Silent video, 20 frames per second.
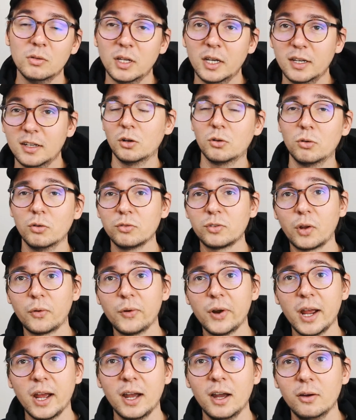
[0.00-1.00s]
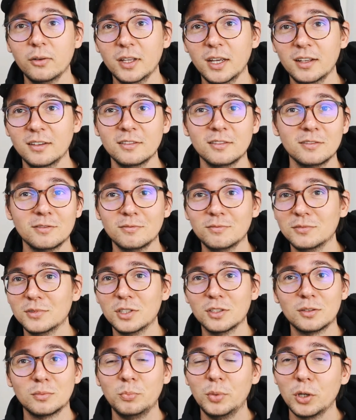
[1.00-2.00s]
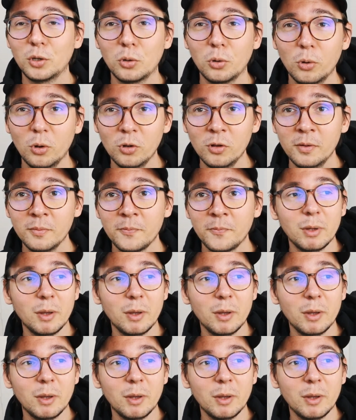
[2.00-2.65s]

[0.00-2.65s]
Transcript: like cruise around and just be cool.